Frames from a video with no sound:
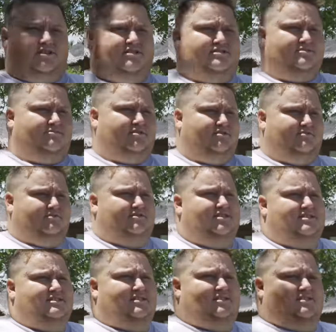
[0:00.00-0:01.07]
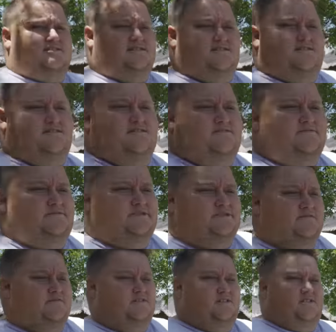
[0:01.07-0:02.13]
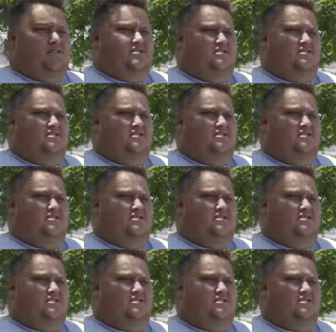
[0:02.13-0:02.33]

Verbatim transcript: I used to work with these guys, I we dove a lot.